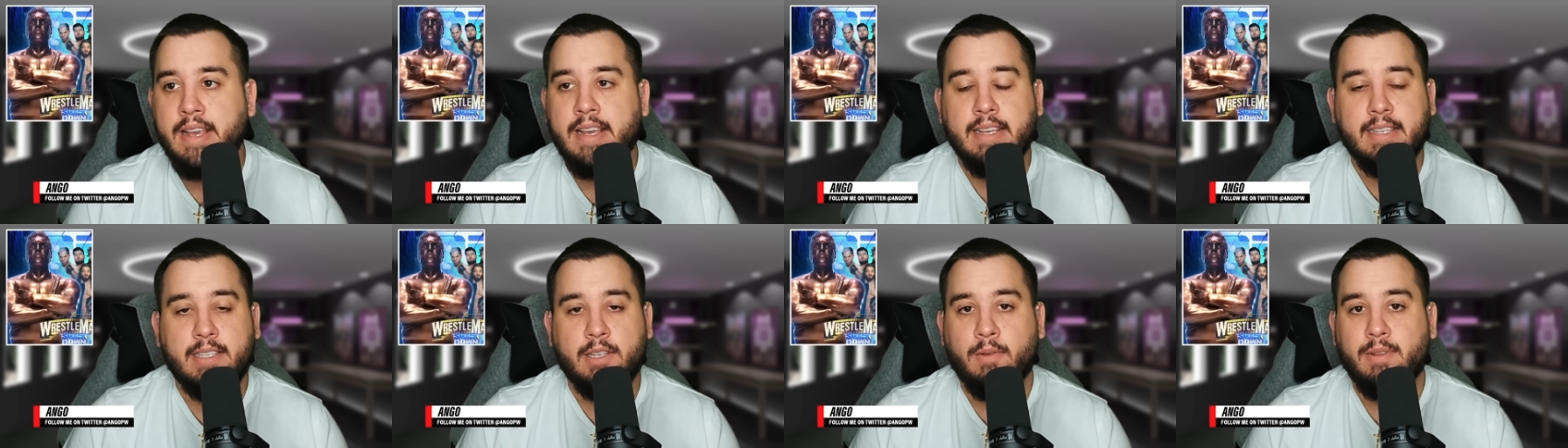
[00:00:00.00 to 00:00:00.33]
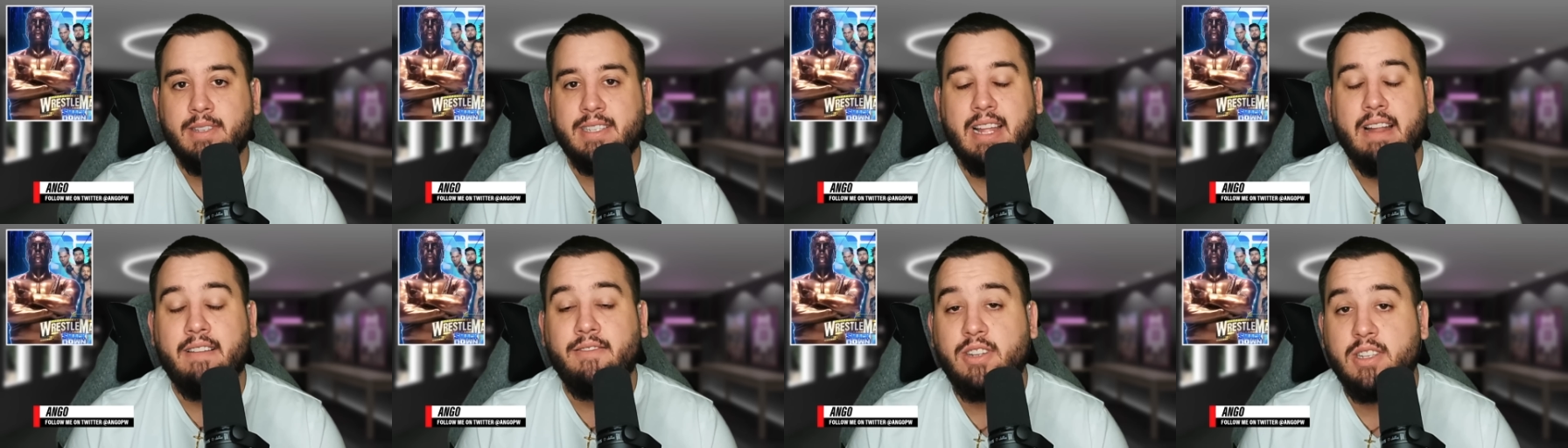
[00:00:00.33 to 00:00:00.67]
So
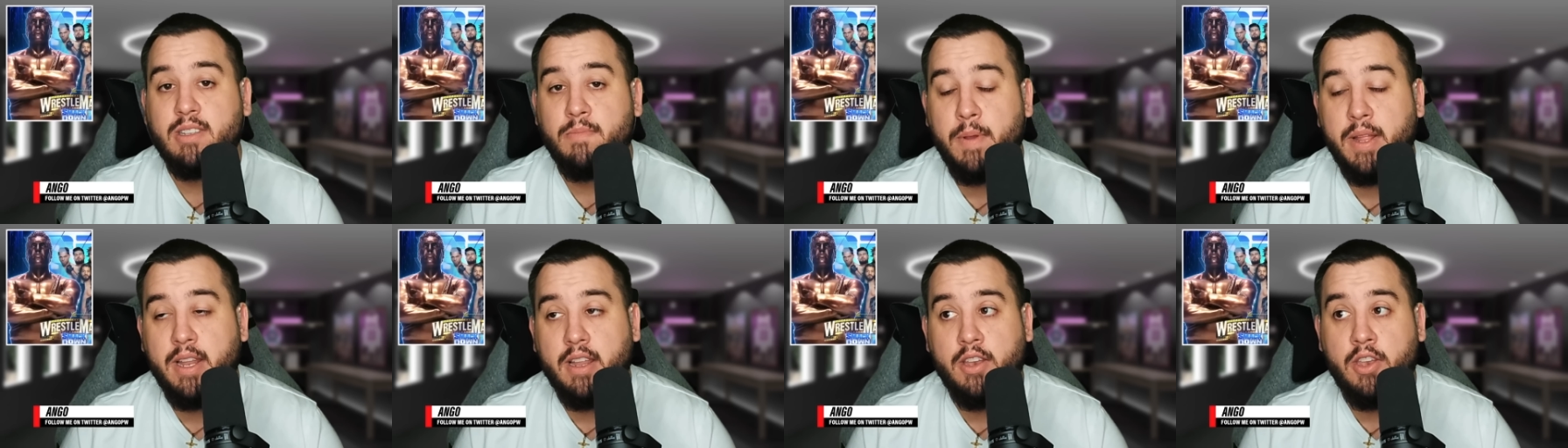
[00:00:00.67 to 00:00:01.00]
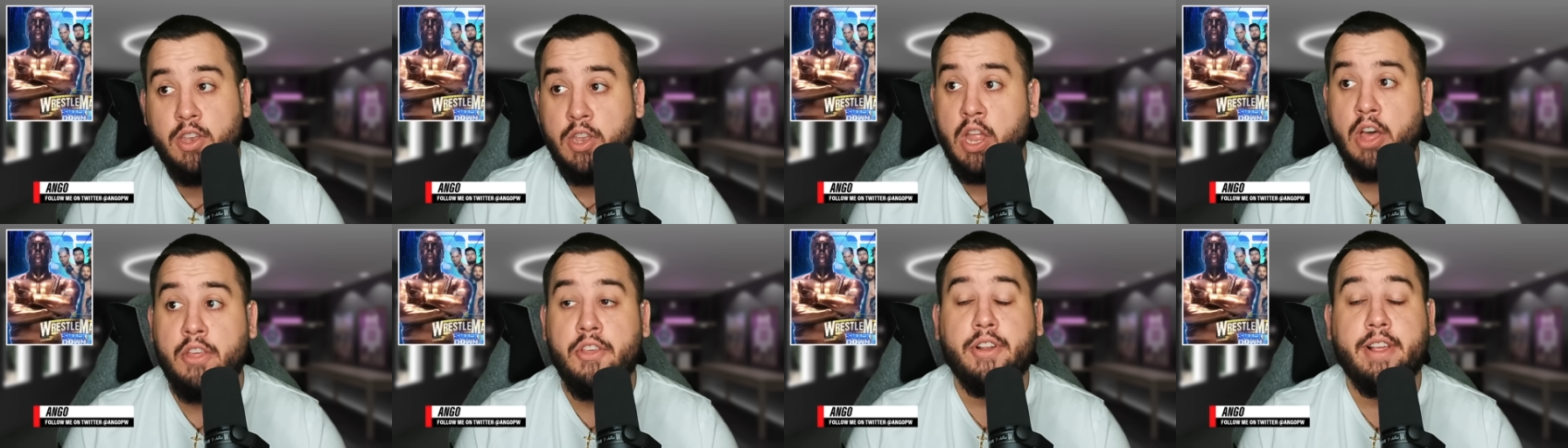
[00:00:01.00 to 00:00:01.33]
instead of just being
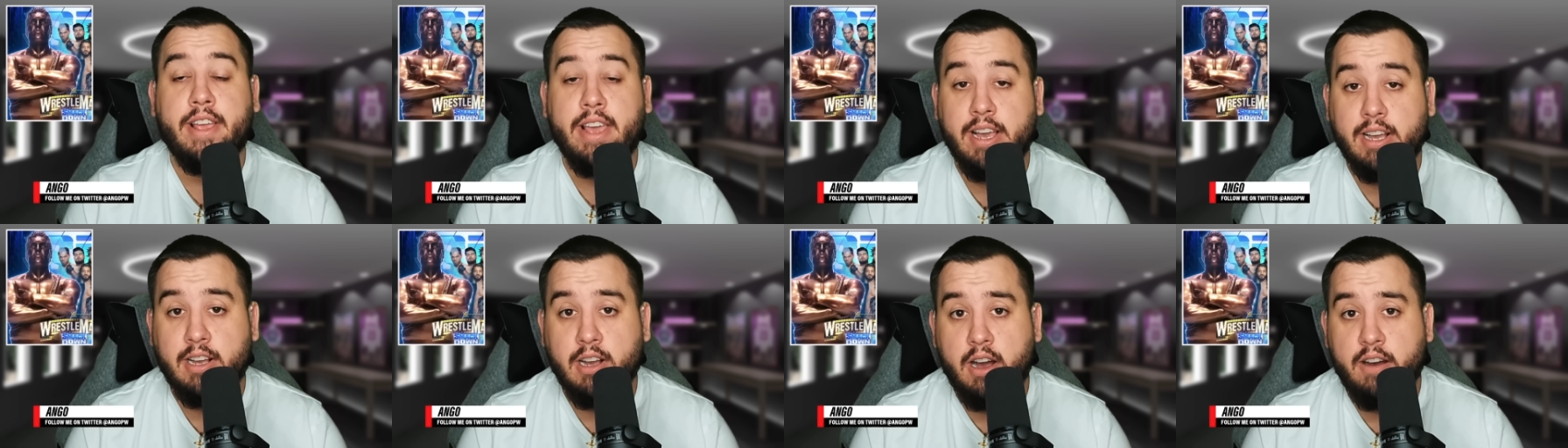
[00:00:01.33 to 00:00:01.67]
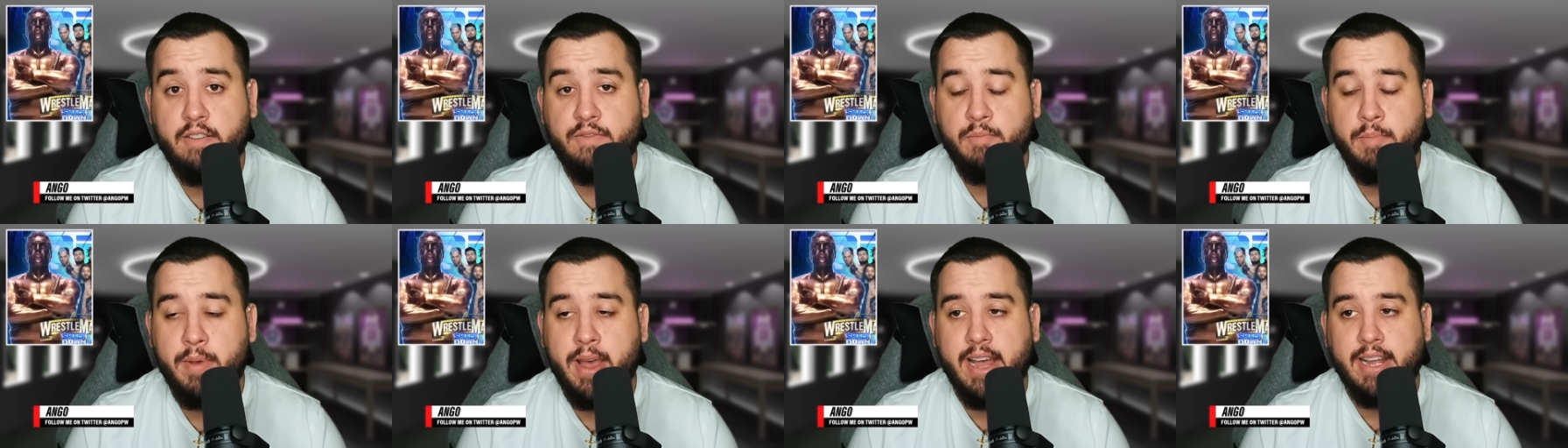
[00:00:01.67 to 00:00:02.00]
another
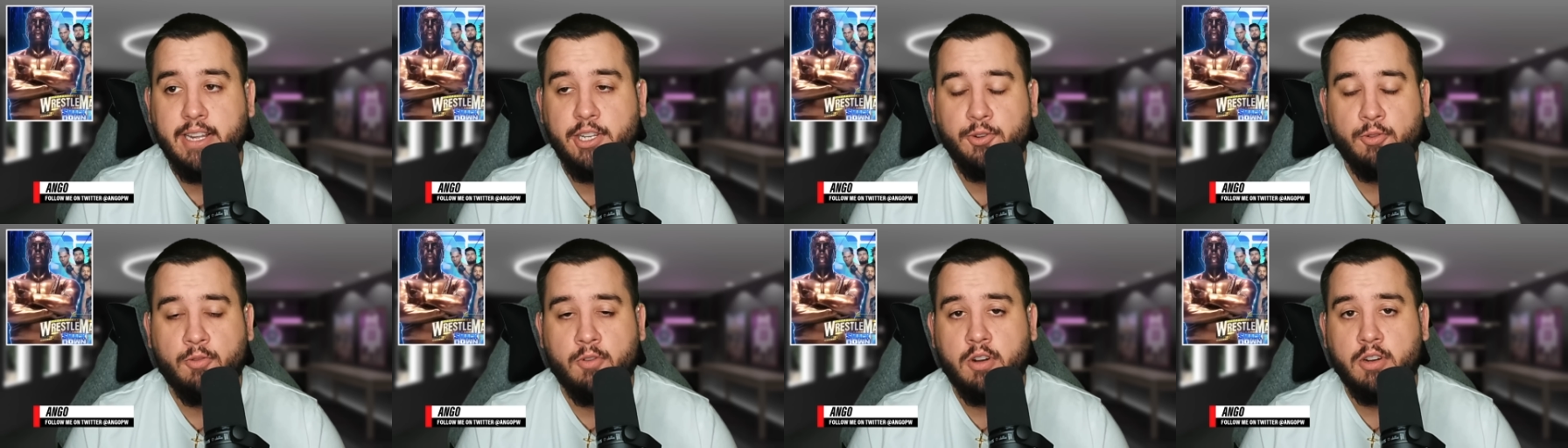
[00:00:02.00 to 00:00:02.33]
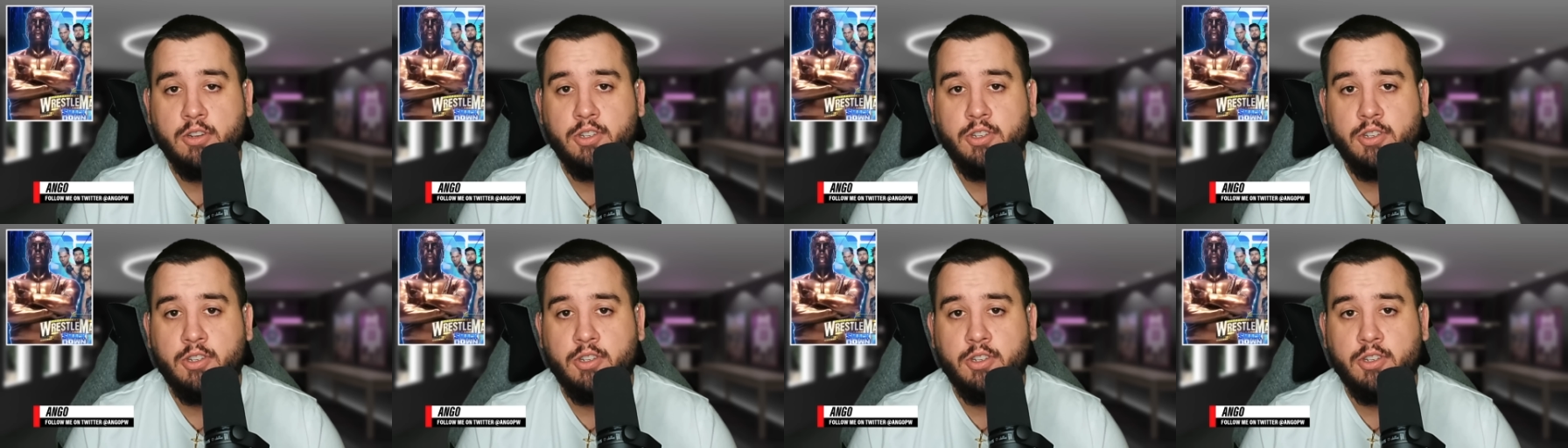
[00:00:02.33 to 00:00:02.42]
kickoff match or